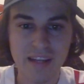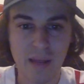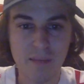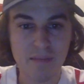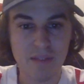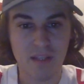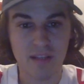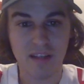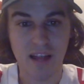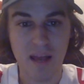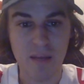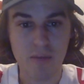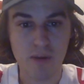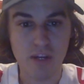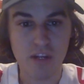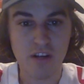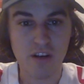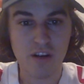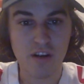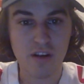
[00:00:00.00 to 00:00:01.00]
games and a
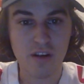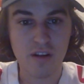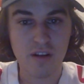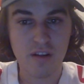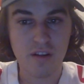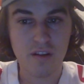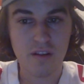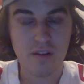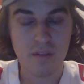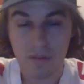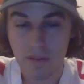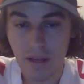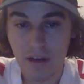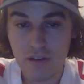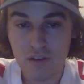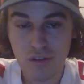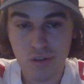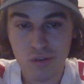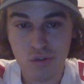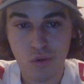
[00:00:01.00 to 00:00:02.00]
tiebreaker, the
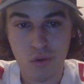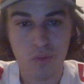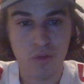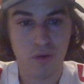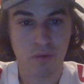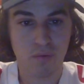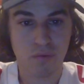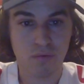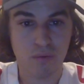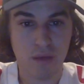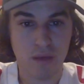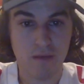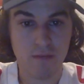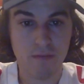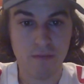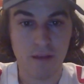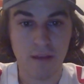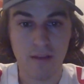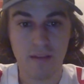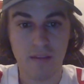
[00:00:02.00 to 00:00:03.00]
Niners control their own
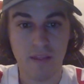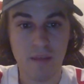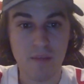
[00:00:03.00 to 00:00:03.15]
fate.